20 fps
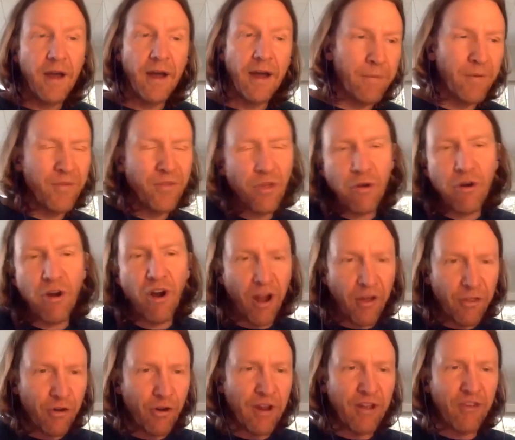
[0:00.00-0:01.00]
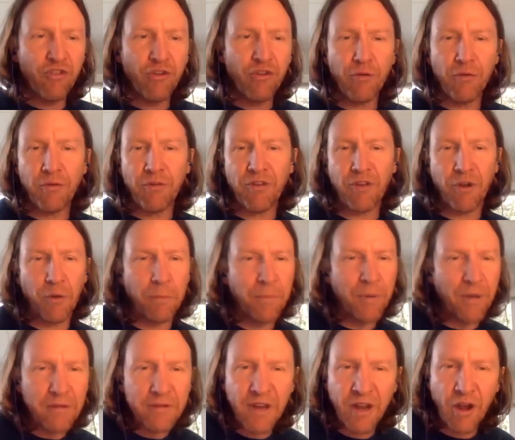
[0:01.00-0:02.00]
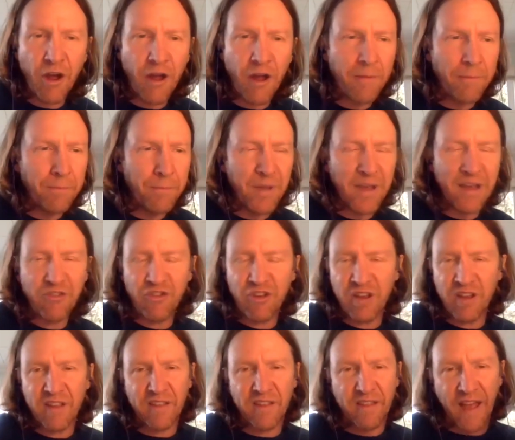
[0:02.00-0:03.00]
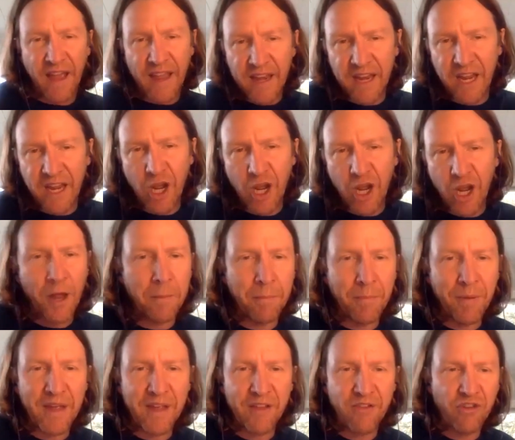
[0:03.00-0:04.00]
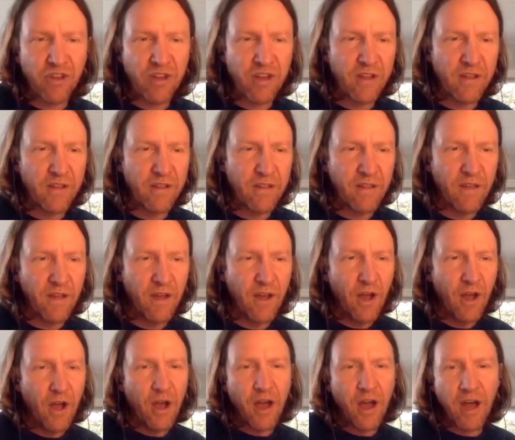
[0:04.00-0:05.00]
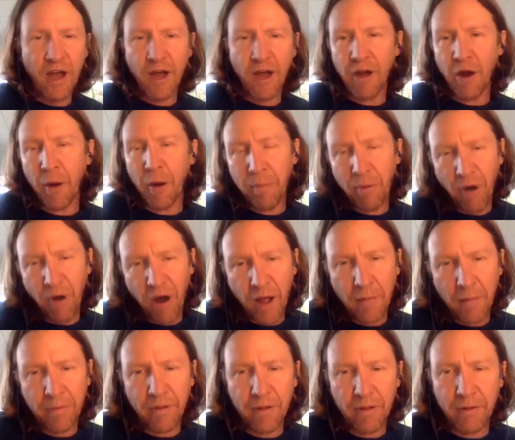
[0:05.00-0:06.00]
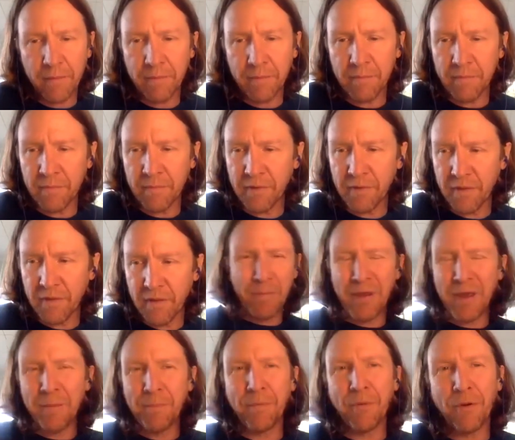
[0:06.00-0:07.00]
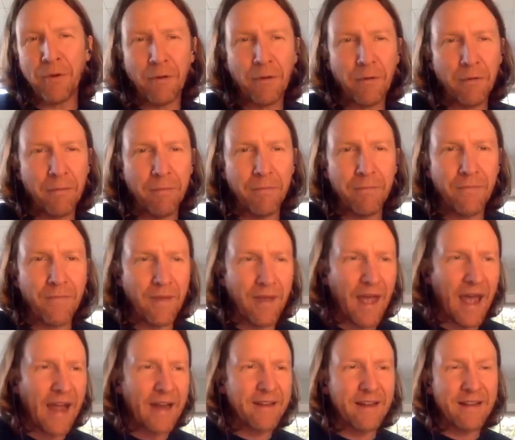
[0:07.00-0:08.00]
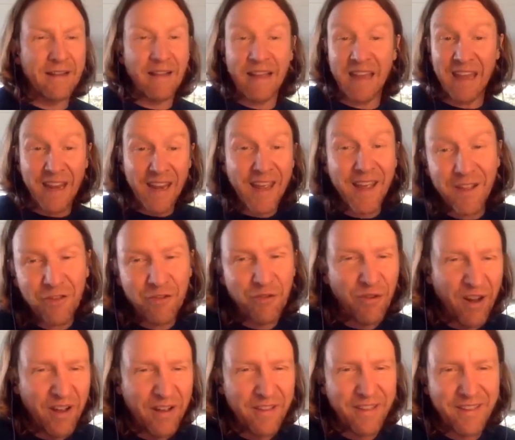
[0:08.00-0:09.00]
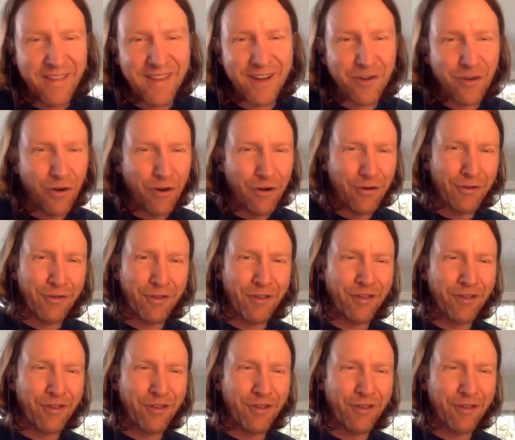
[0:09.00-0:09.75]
But there are other issues, building on beaches, lighting on beaches are problems. People acting like idiots around sea turtles.